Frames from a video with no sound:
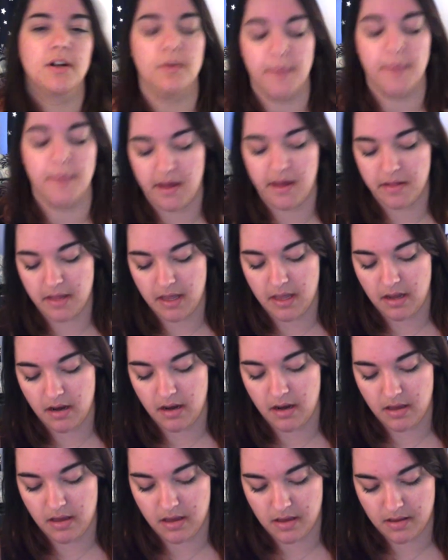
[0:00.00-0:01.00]
palette
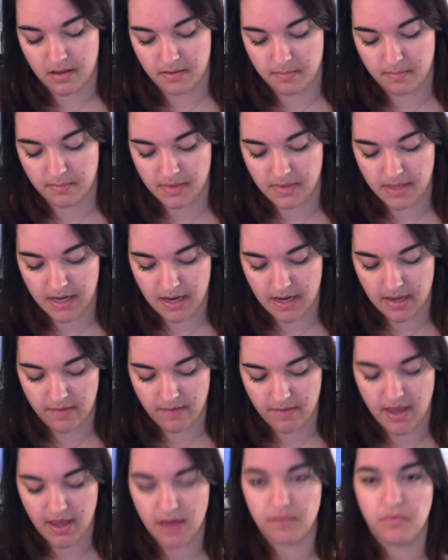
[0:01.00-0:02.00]
that I have
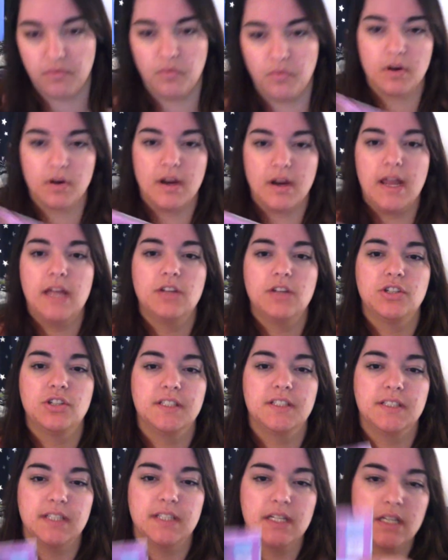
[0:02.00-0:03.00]
had for
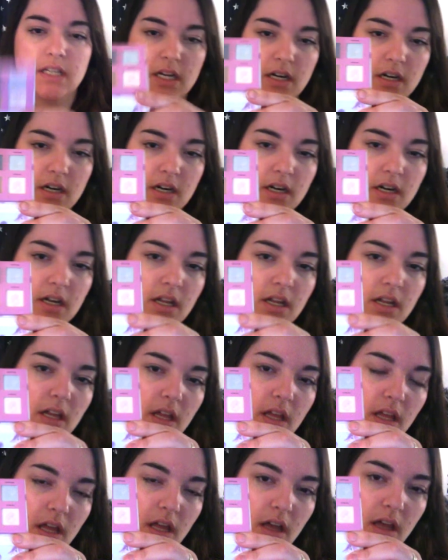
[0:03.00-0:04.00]
ages in here.
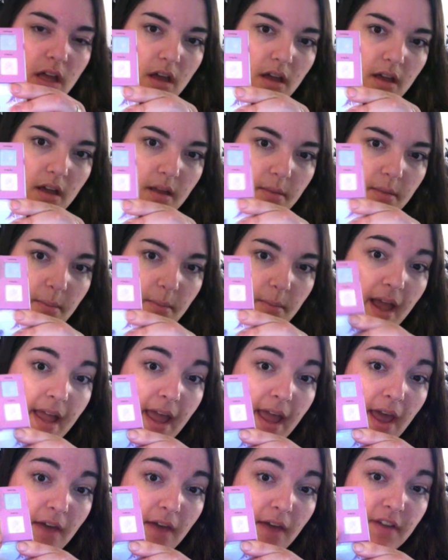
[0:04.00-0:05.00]
I
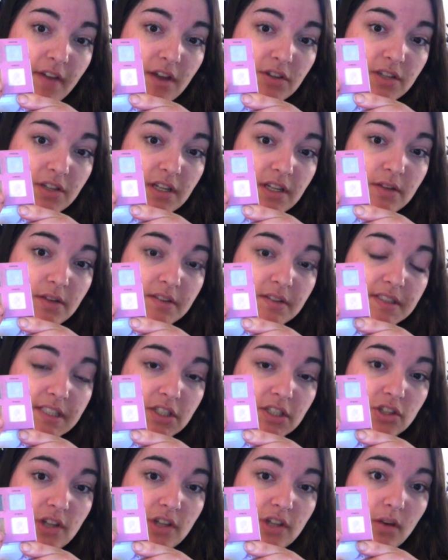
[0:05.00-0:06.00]
have actually used
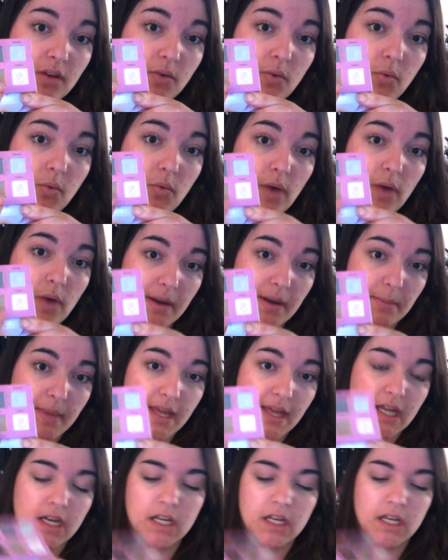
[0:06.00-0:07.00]
this shade quite a
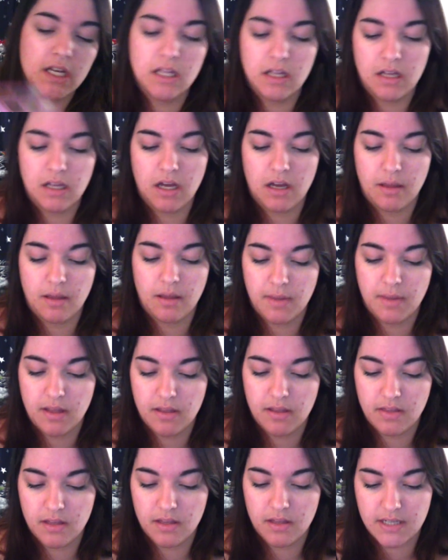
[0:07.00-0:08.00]
bit.
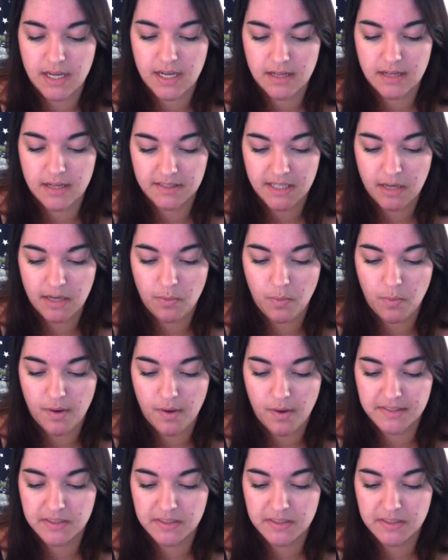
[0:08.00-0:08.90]
In the days that I was